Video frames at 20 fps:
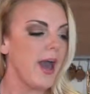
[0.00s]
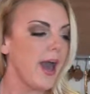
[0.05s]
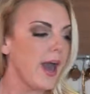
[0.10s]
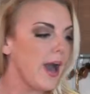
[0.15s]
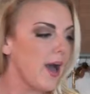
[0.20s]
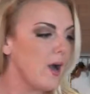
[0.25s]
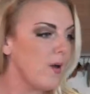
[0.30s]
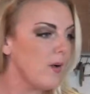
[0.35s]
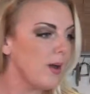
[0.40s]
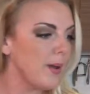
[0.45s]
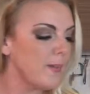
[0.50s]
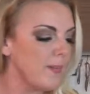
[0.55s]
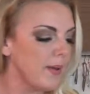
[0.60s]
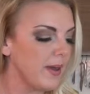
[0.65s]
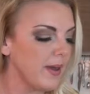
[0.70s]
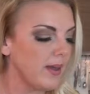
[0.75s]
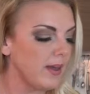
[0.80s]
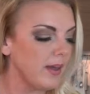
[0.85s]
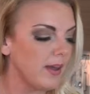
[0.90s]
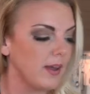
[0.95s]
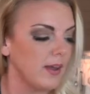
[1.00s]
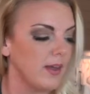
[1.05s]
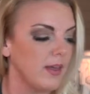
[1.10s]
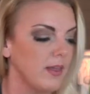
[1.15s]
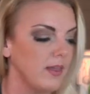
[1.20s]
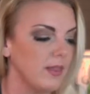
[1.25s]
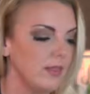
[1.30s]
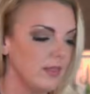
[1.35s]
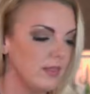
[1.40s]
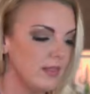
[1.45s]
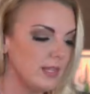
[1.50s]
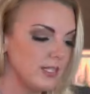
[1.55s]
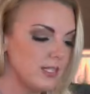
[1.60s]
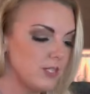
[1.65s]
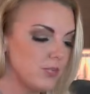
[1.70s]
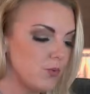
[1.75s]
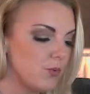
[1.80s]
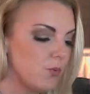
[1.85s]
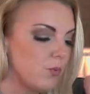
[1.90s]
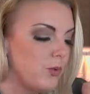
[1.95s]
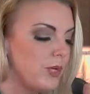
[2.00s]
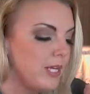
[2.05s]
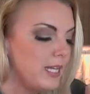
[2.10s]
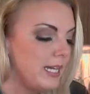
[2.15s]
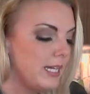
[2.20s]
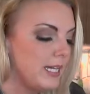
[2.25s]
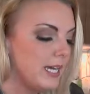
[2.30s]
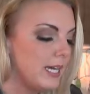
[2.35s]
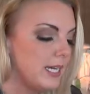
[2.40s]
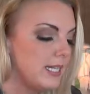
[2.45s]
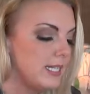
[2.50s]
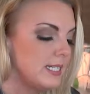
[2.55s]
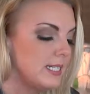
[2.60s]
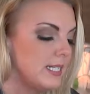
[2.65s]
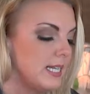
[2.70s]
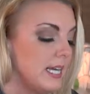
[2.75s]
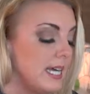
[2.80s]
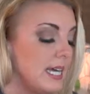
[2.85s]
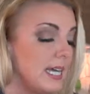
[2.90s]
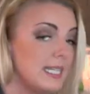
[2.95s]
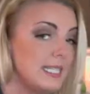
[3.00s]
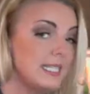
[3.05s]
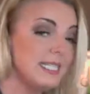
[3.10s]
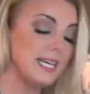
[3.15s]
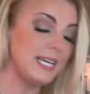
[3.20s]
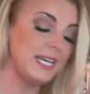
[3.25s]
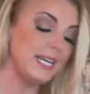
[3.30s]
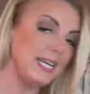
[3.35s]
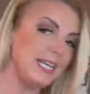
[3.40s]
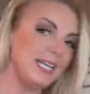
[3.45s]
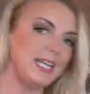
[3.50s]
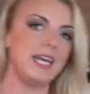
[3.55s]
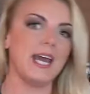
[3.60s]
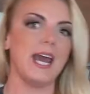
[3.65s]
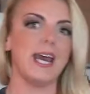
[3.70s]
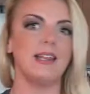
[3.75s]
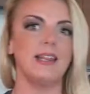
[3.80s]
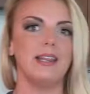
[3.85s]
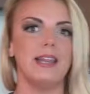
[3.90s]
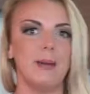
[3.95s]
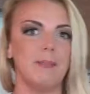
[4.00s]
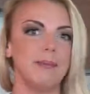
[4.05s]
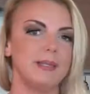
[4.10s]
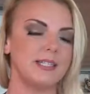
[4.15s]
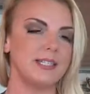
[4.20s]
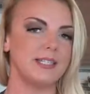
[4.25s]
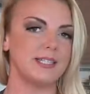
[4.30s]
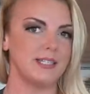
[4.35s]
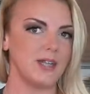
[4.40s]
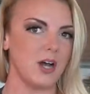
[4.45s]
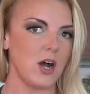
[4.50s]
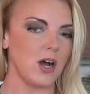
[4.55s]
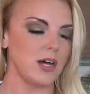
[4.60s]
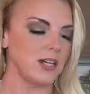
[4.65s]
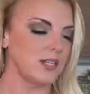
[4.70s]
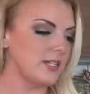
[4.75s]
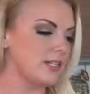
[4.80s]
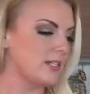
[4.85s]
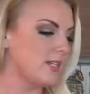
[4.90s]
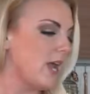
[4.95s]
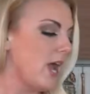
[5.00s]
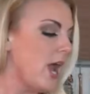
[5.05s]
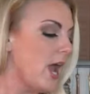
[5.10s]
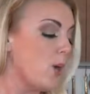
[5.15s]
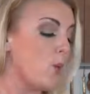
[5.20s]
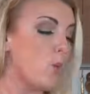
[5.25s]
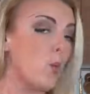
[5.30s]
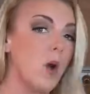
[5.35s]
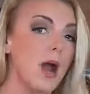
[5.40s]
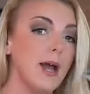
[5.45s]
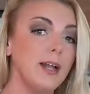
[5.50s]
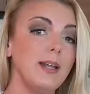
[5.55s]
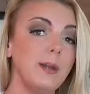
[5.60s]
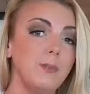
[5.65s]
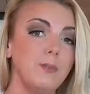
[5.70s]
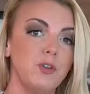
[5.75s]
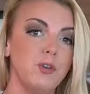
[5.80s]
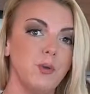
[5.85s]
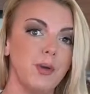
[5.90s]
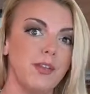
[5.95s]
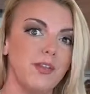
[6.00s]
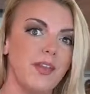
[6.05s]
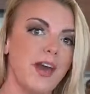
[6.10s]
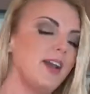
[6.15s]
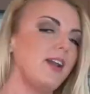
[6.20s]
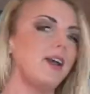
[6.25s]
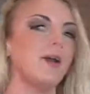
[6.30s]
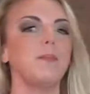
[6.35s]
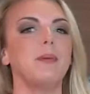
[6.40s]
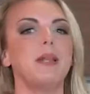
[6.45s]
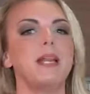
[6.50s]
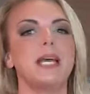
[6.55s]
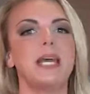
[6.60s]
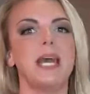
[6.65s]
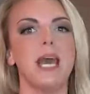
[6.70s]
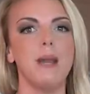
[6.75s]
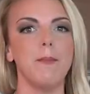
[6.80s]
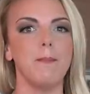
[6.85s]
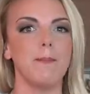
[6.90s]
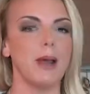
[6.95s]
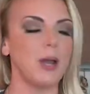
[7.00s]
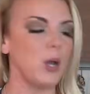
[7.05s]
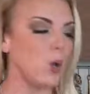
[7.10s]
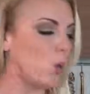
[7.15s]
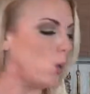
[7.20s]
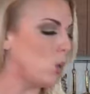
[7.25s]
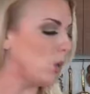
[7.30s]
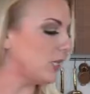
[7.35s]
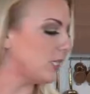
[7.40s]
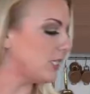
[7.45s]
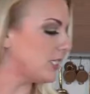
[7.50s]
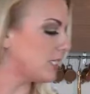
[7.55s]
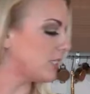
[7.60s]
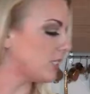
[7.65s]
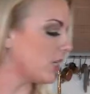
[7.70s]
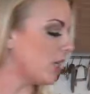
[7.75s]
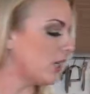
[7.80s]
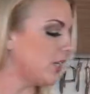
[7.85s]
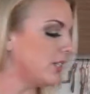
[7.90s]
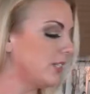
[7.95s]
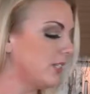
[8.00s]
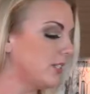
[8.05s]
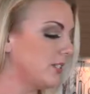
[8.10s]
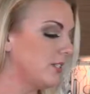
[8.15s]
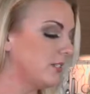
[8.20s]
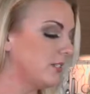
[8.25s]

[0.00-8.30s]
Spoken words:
how I make this really nice tahini and lemon sauce. While I'm doing that, I'm gonna get my oil started.